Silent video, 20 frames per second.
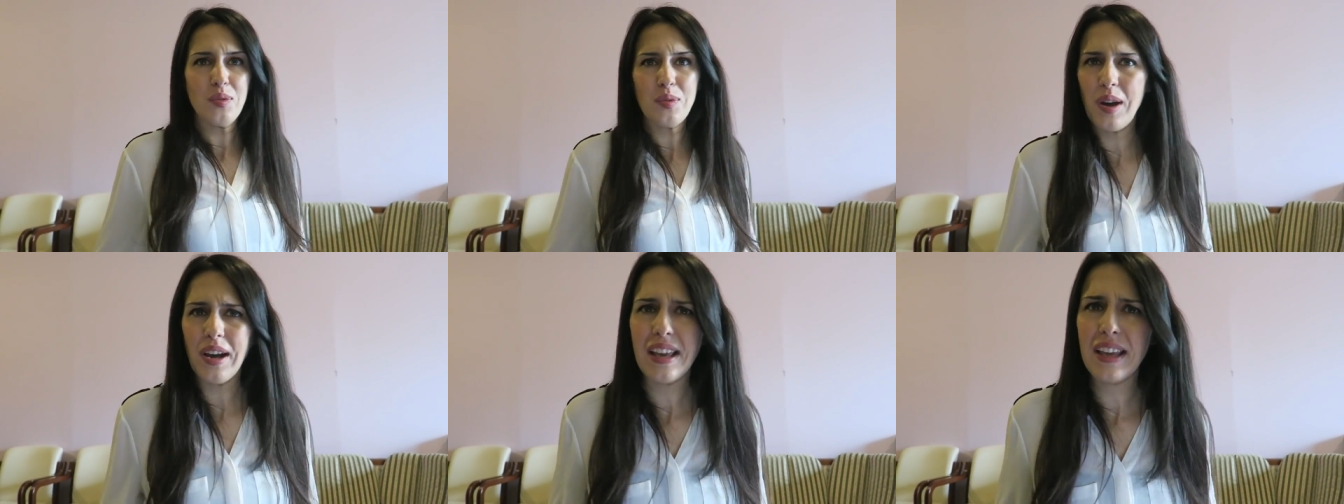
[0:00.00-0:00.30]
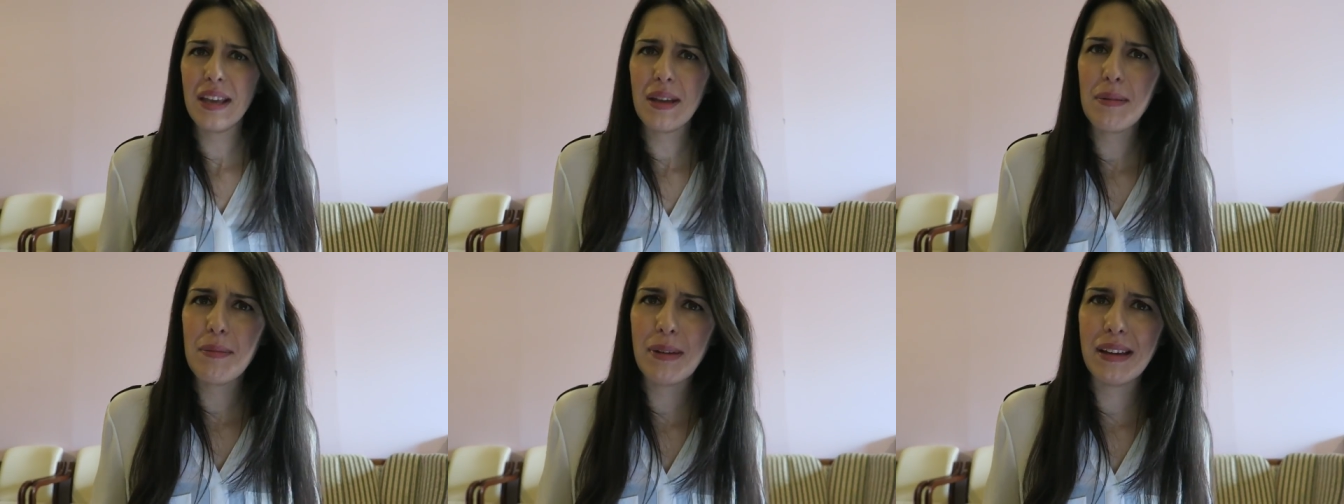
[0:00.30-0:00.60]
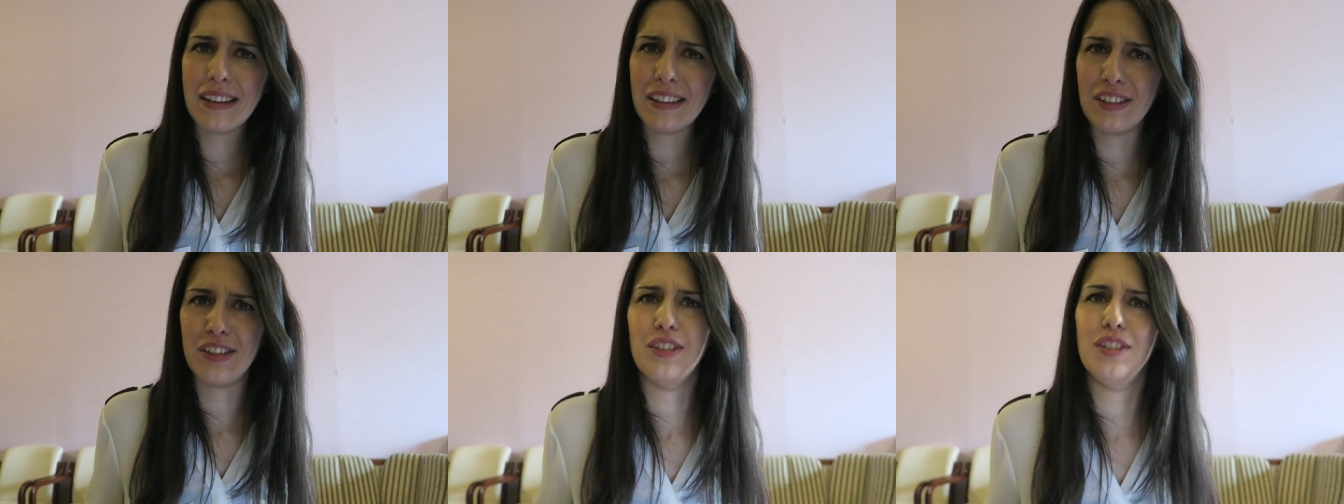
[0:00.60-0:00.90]
why am
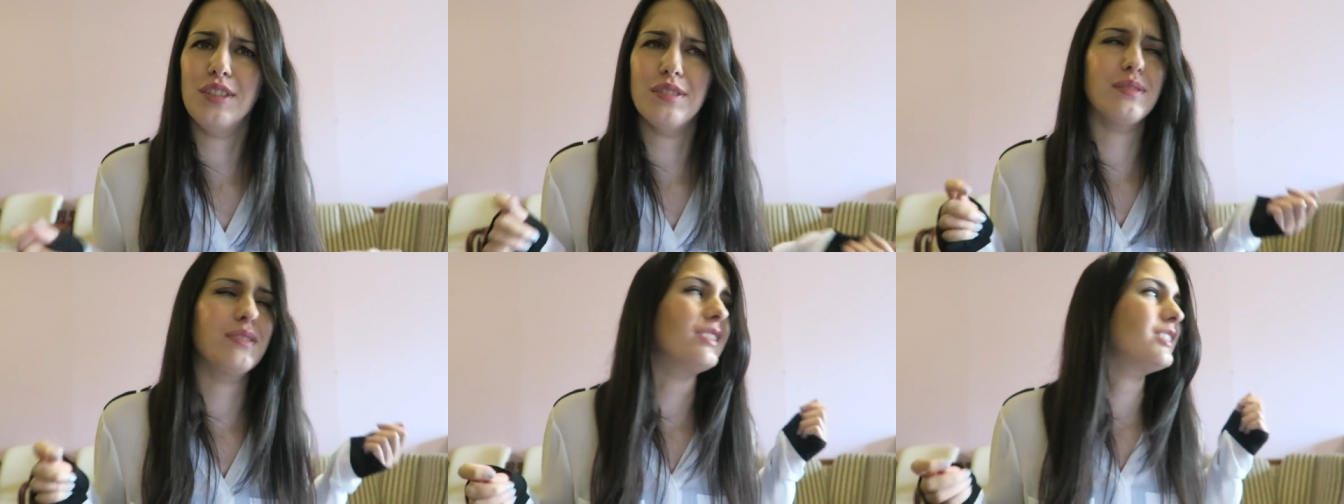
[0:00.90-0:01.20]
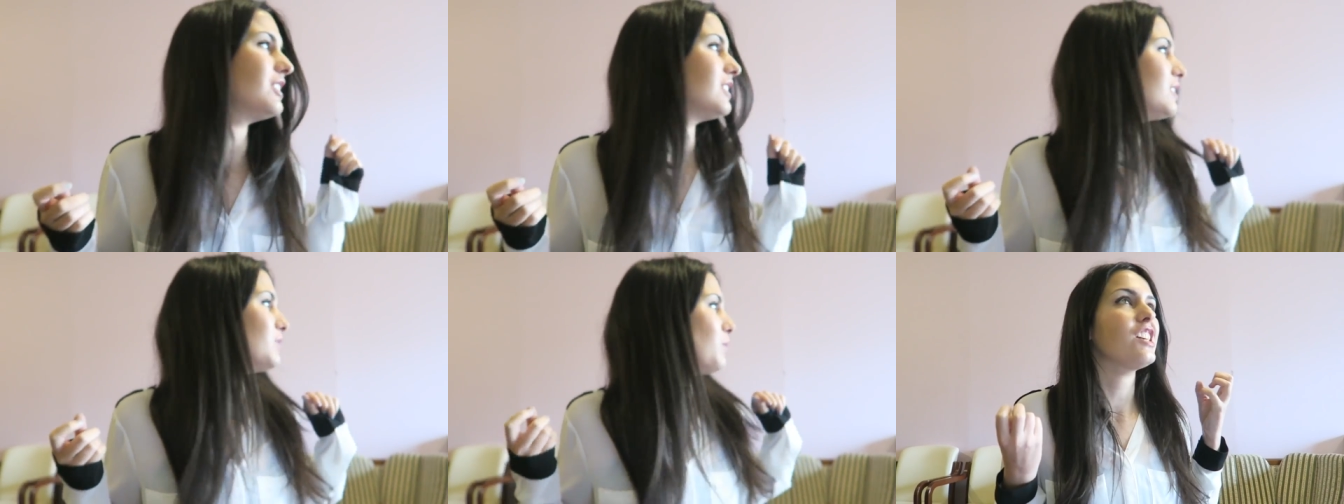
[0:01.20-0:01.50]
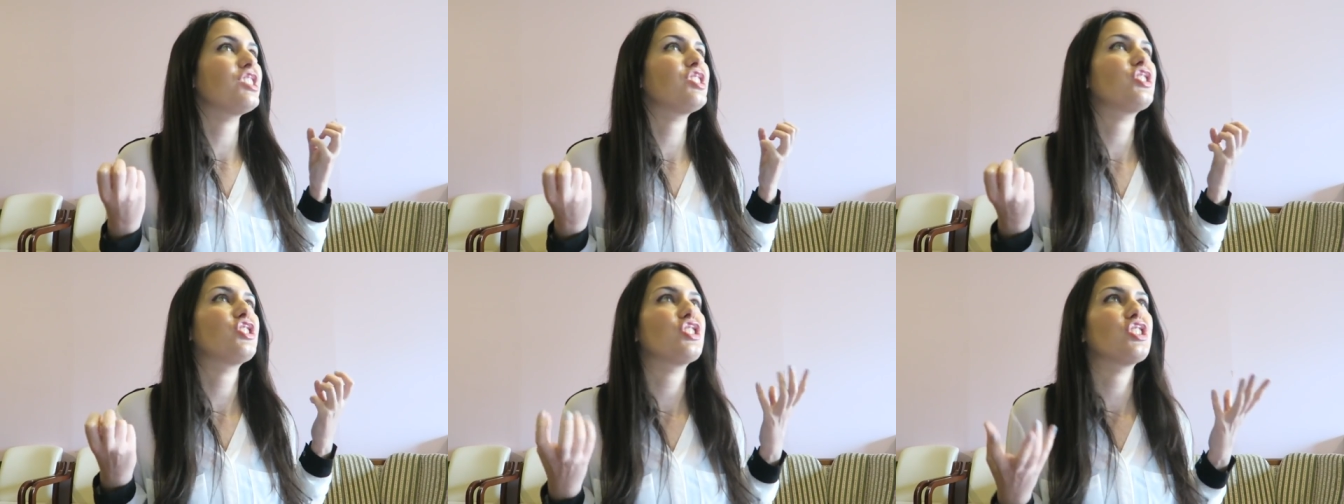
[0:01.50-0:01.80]
I nervous?
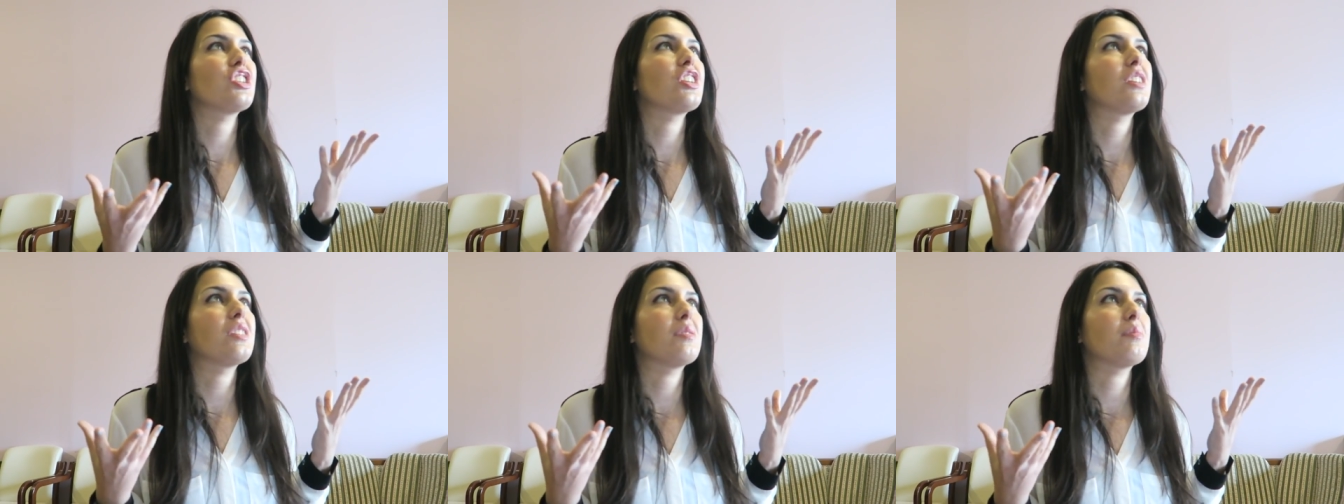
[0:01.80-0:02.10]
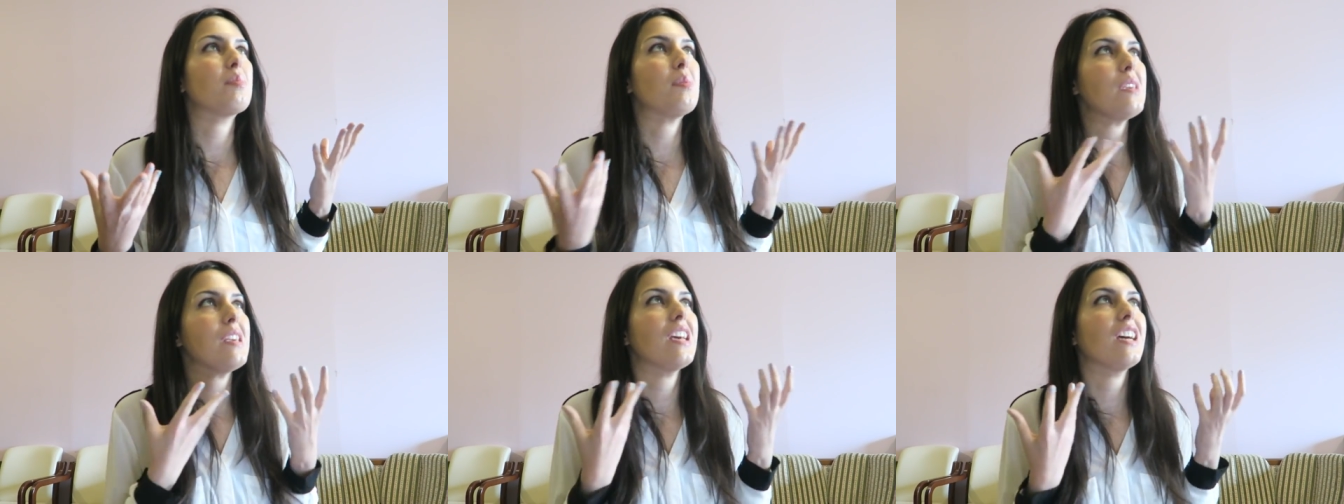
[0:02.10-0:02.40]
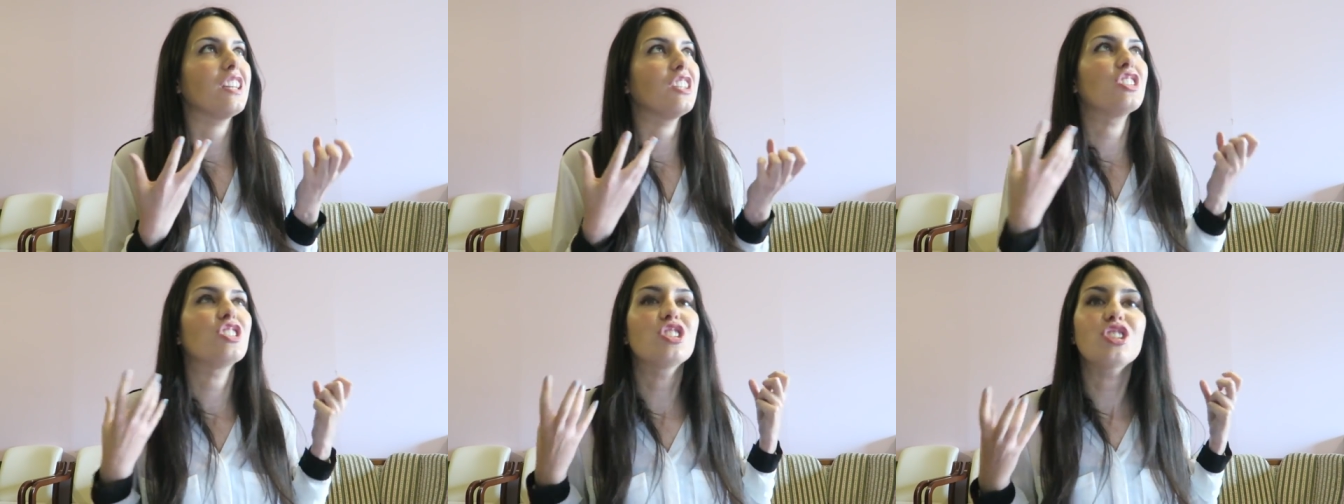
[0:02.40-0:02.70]
I shouldn't be.
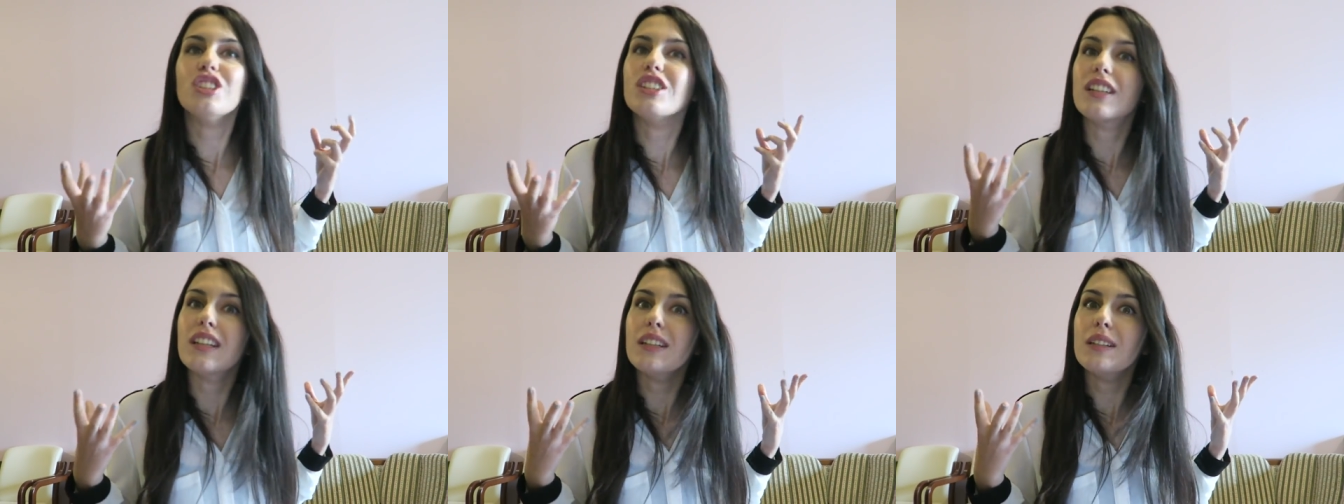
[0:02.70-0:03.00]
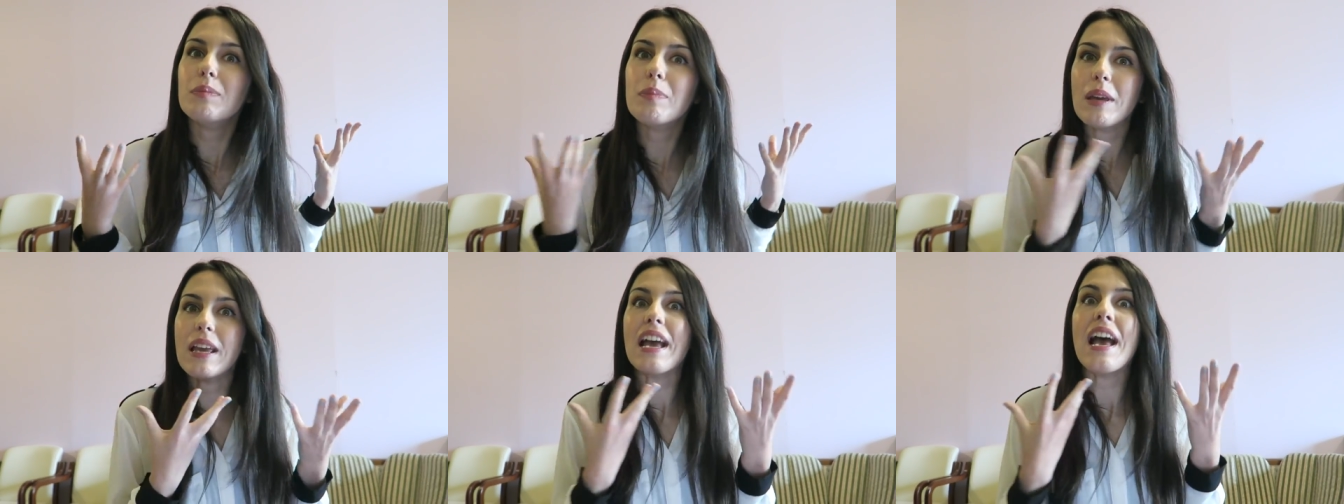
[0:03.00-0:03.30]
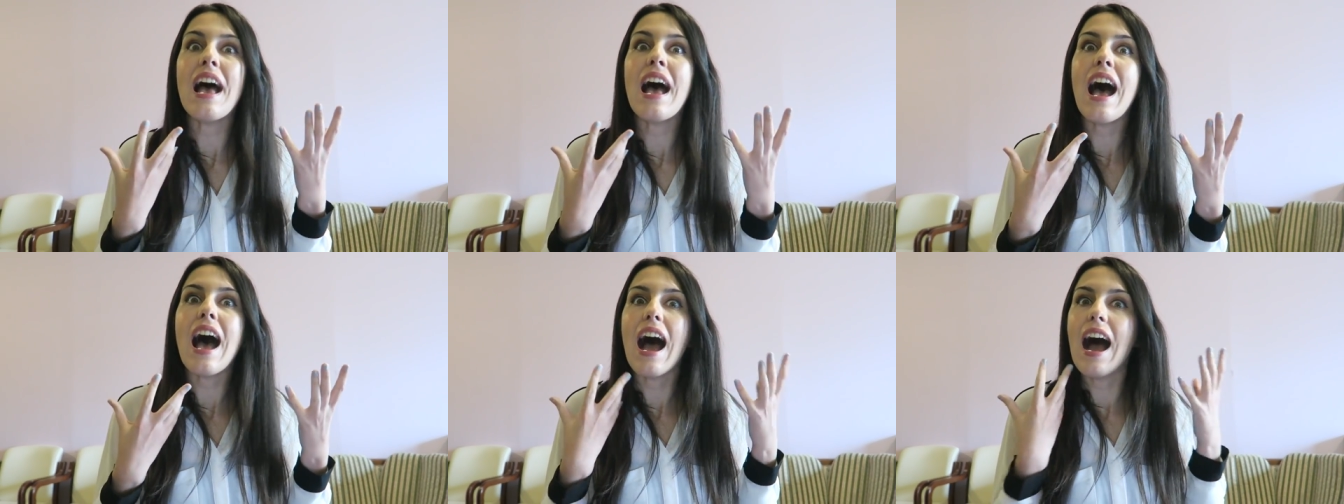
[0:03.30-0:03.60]
I shouldn't be.
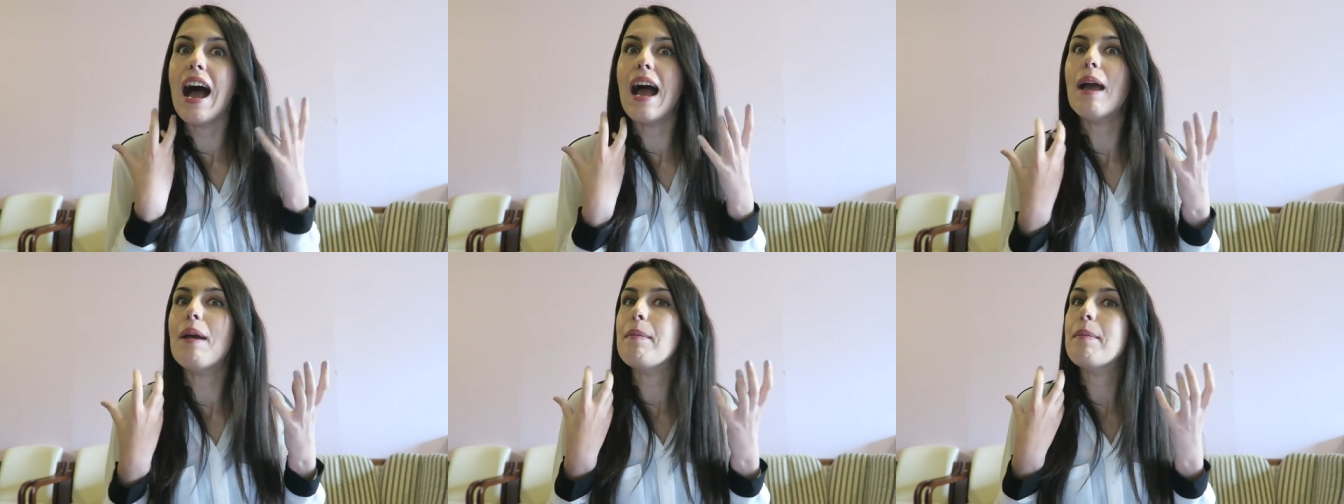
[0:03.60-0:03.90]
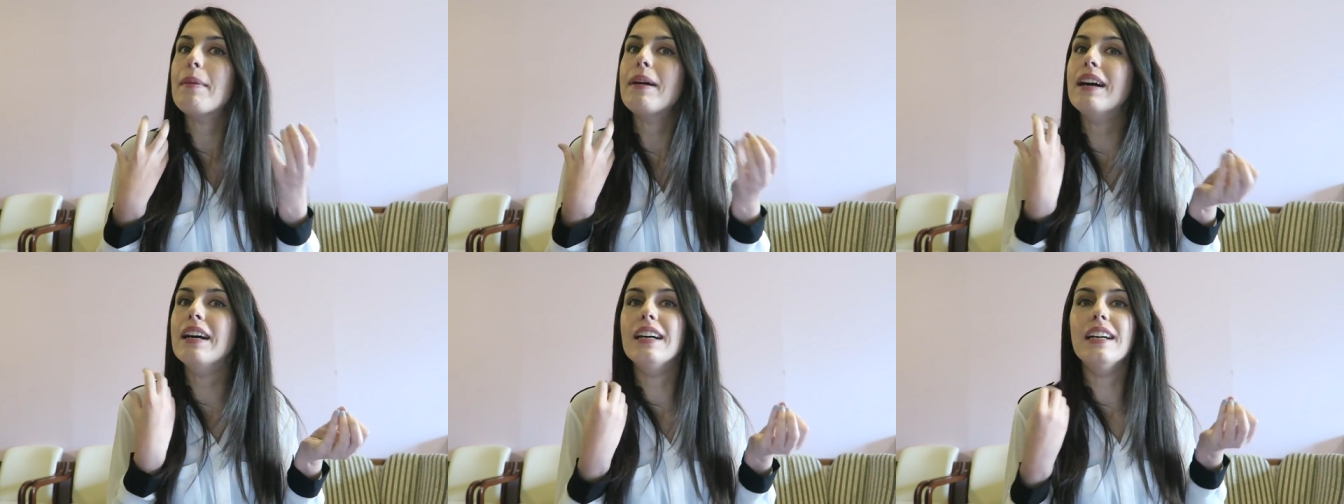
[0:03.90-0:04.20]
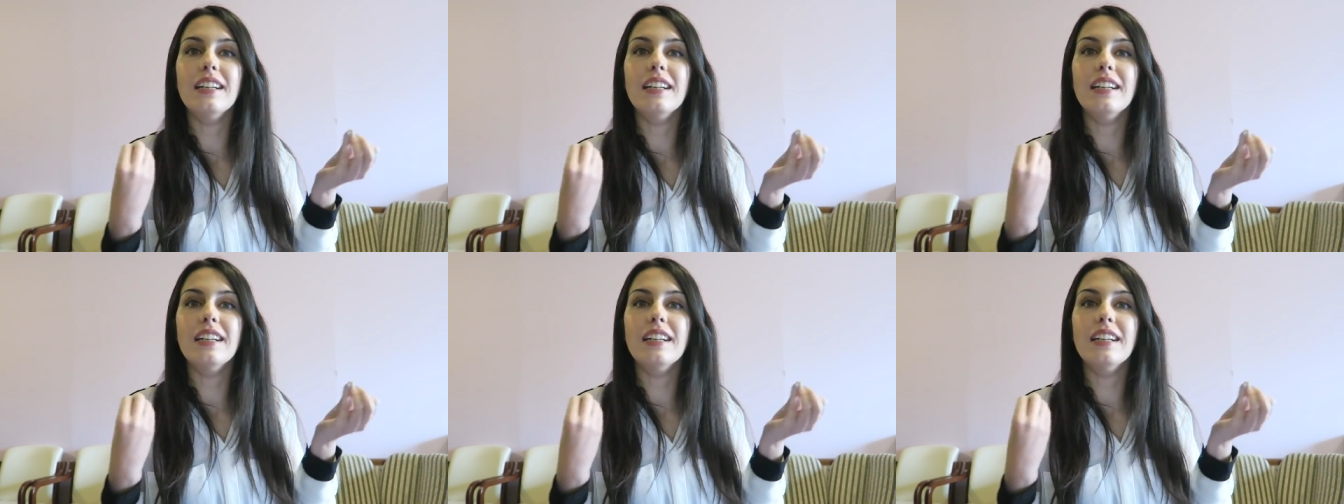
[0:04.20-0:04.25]
I'm